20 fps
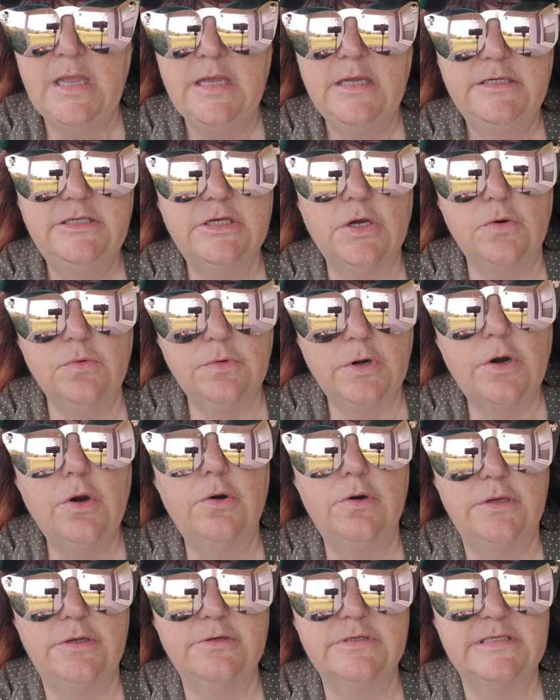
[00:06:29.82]
Don't
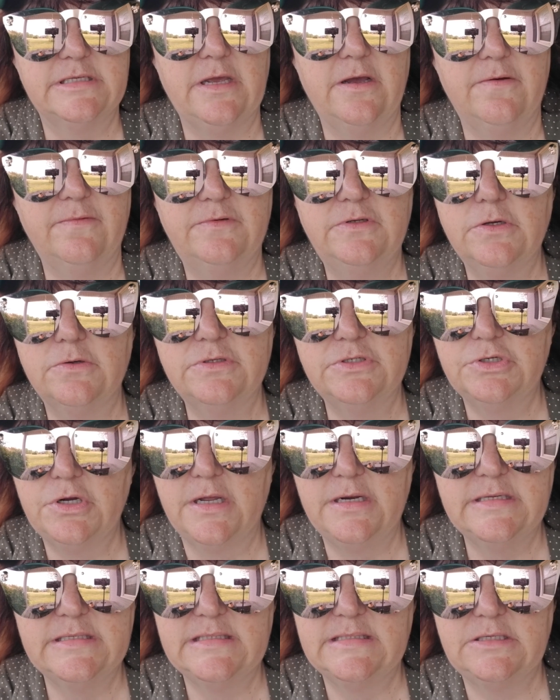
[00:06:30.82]
hurt yourself. Don't try
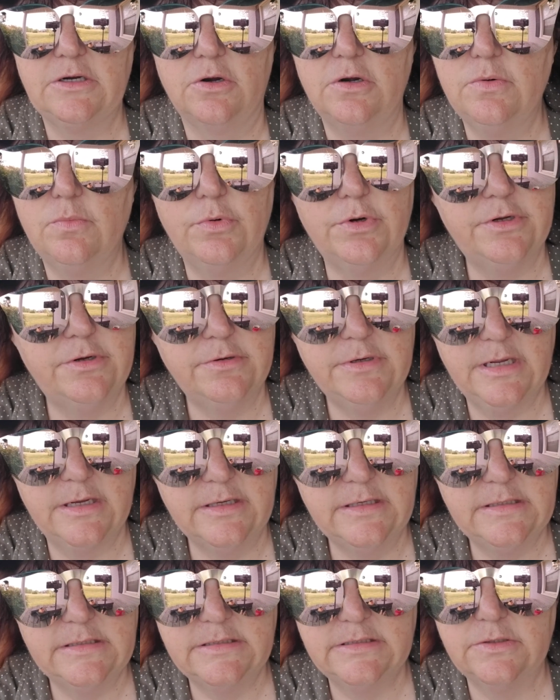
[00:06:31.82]
to start where you're not.